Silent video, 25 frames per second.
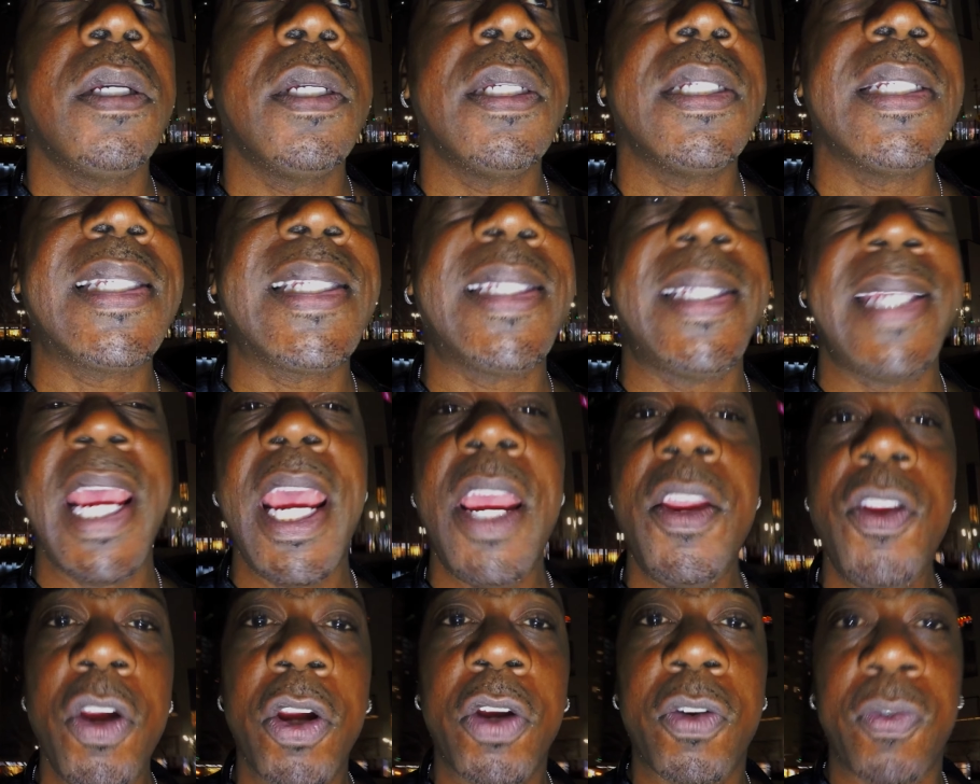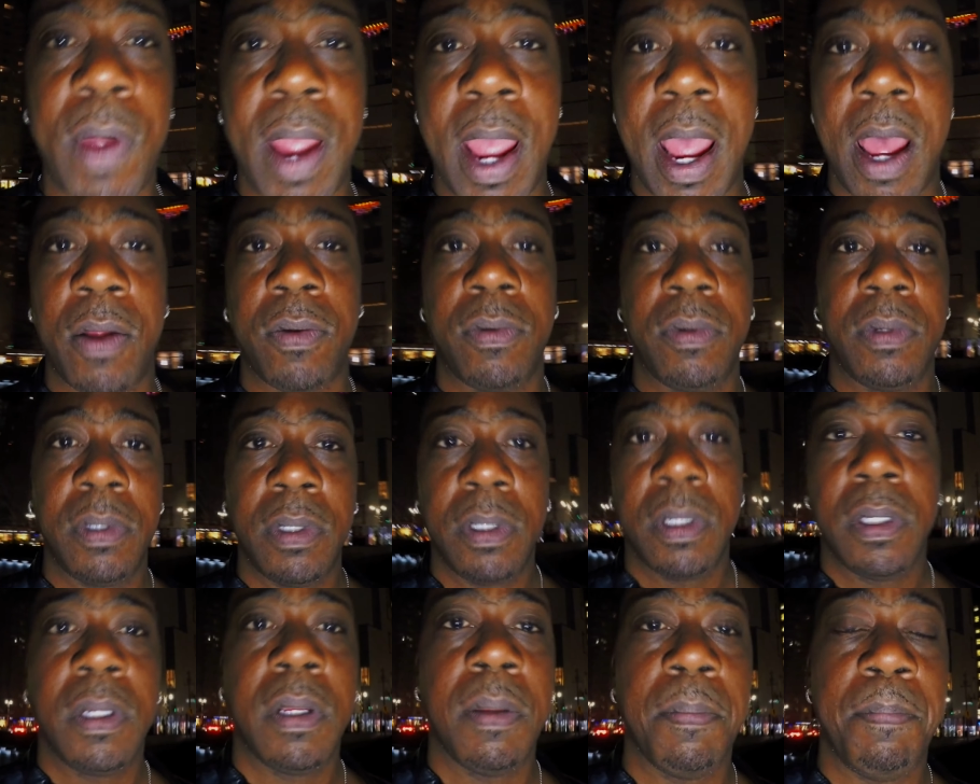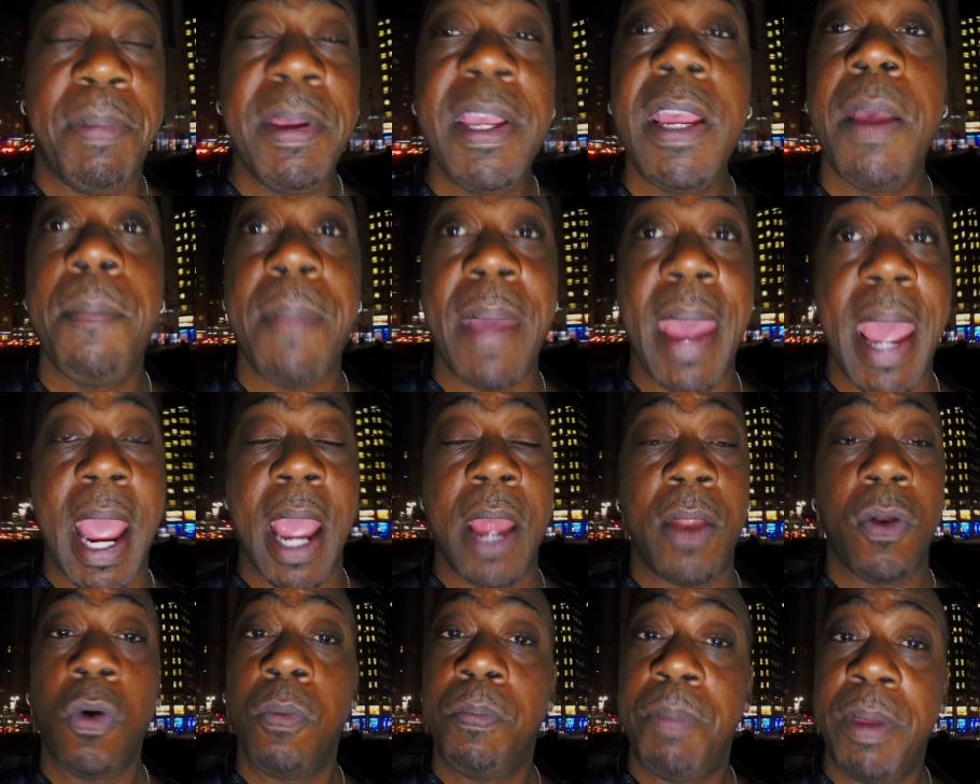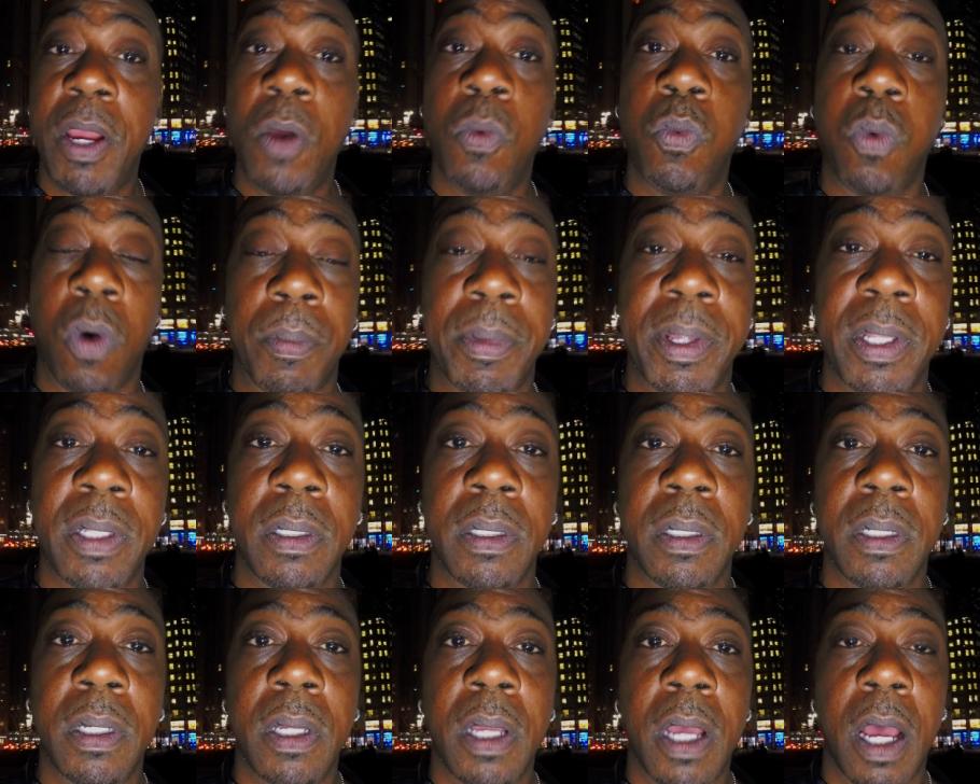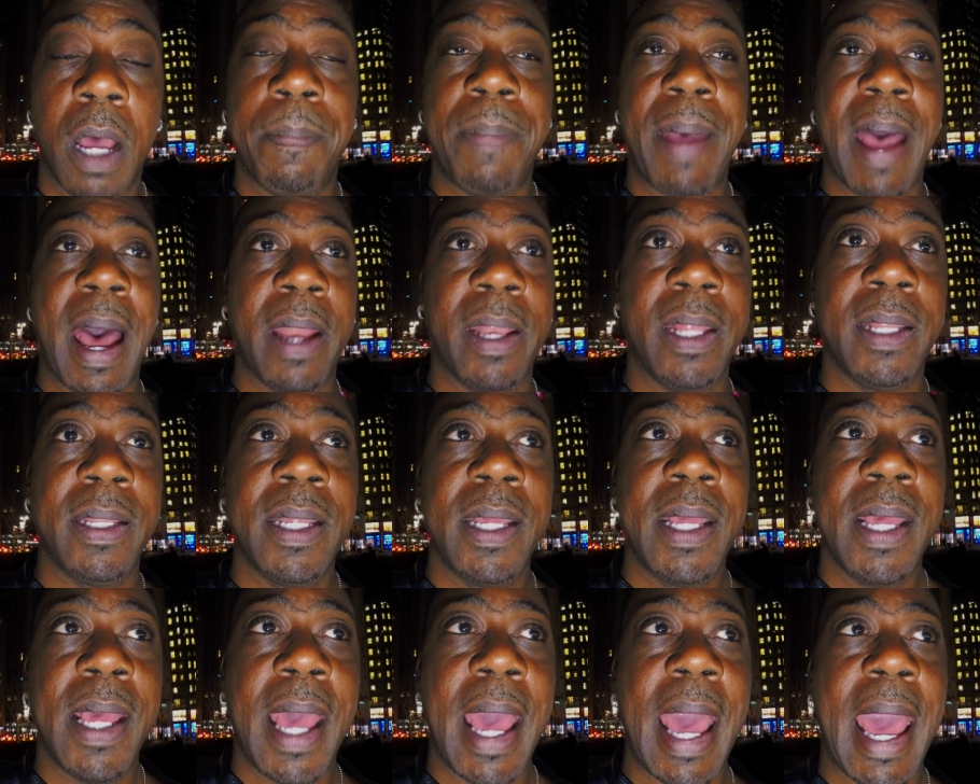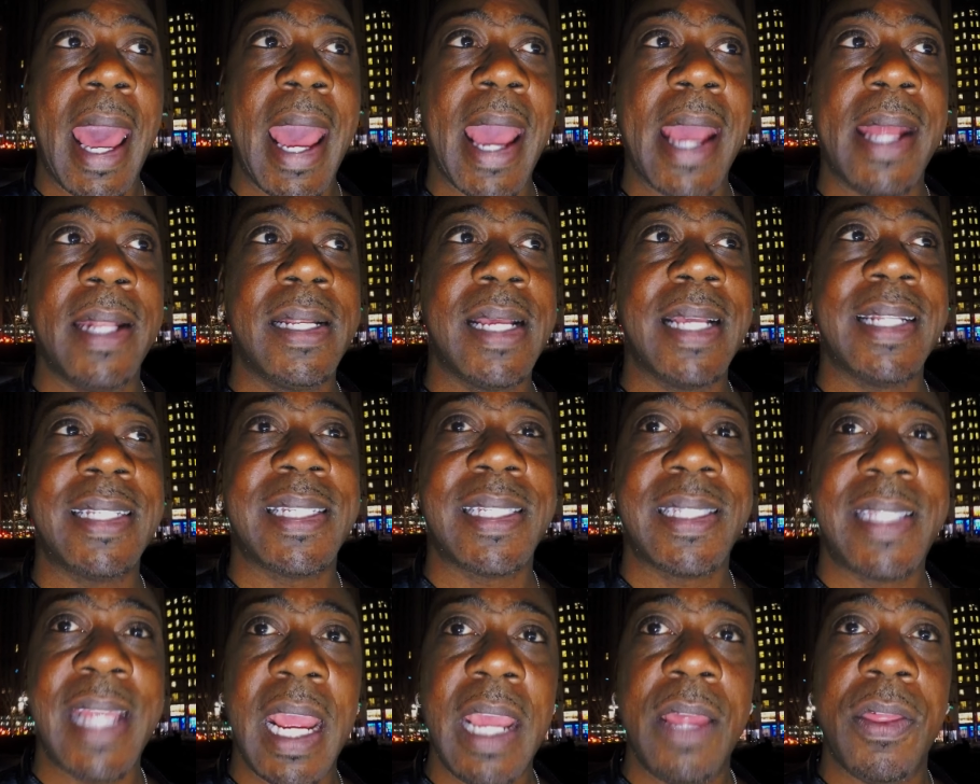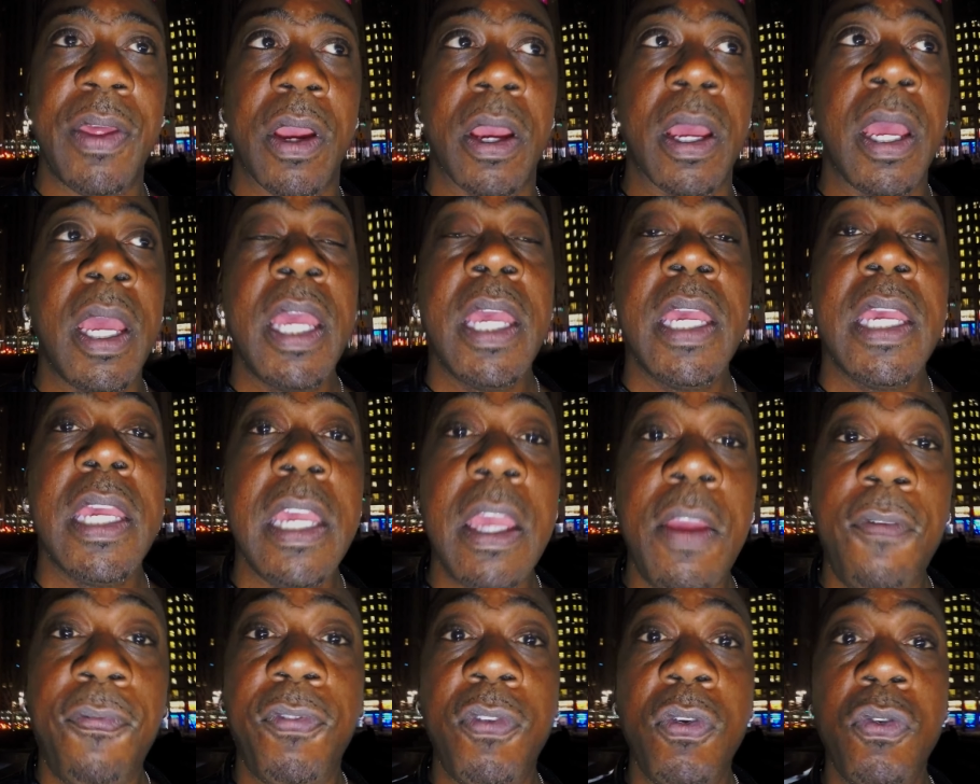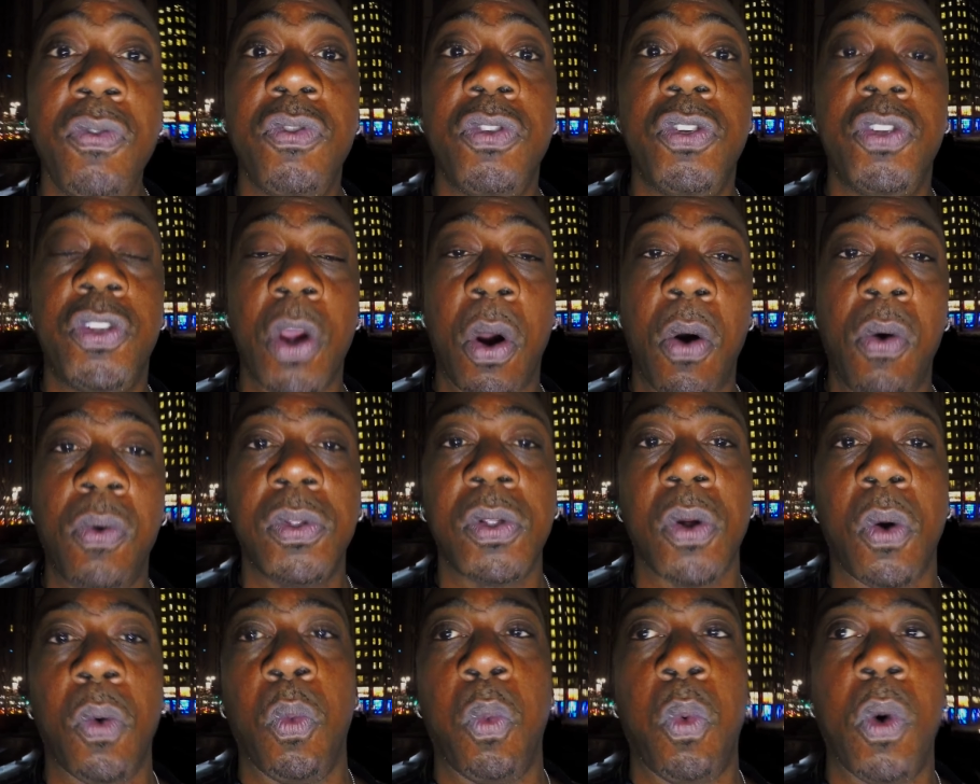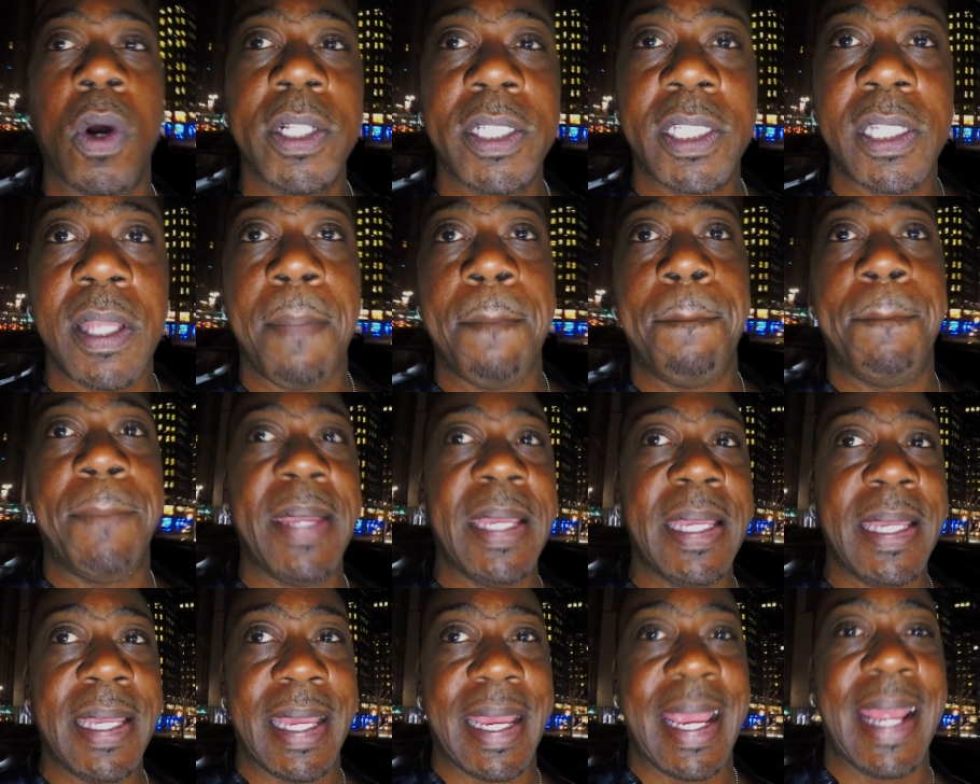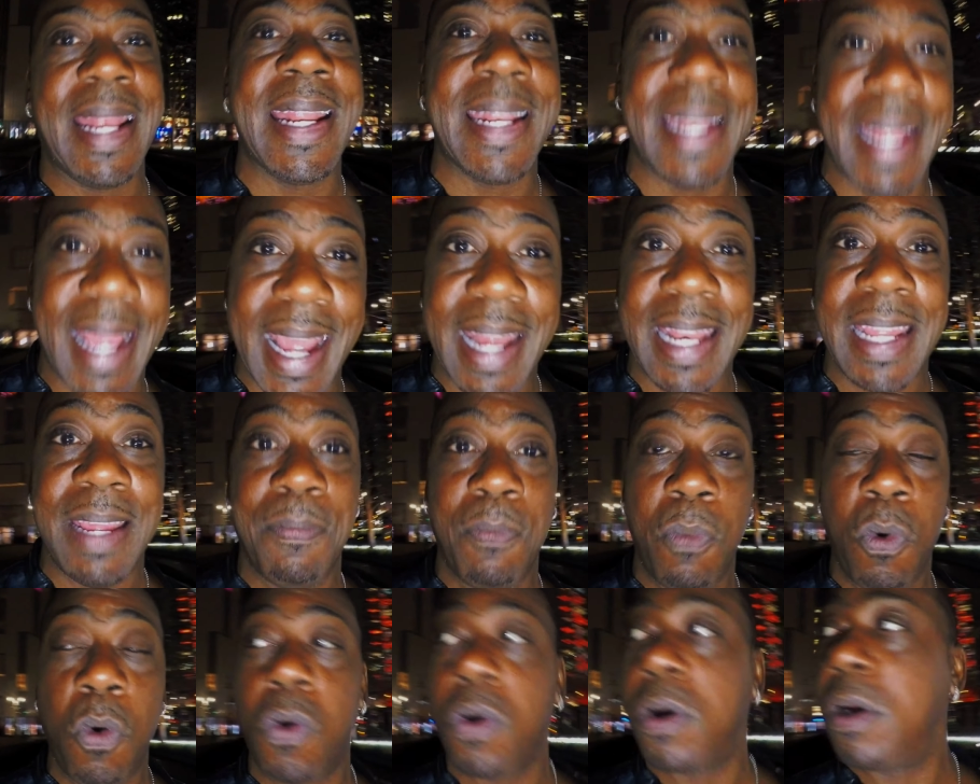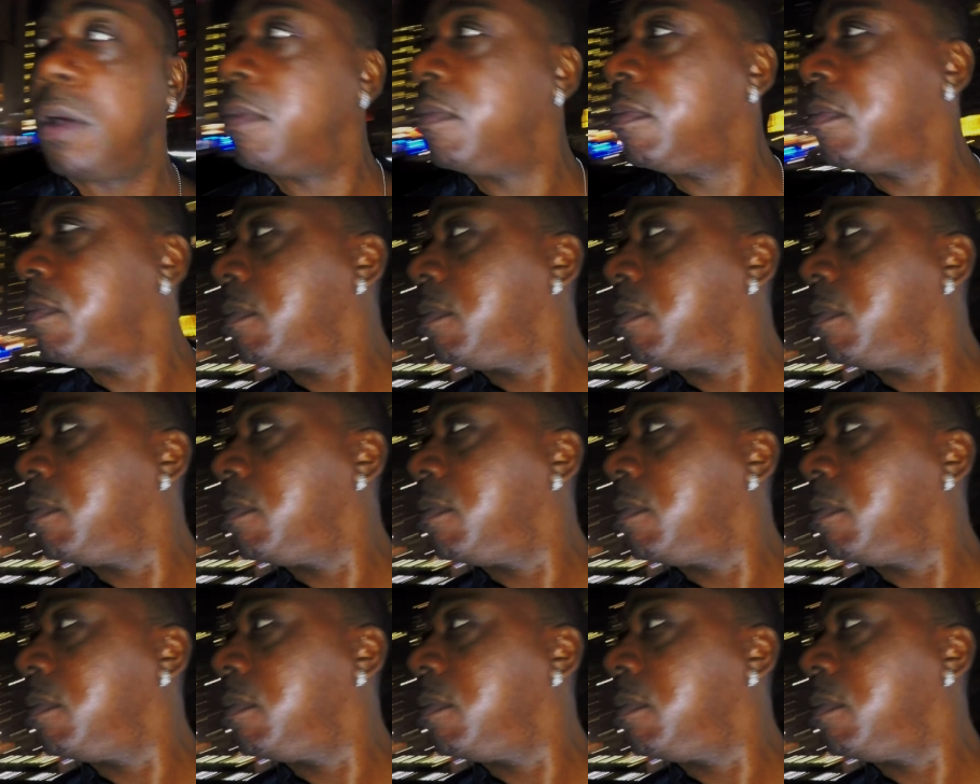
stand your ground, be a man or be a woman about it, and stay there. If you don't want to be in it anymore,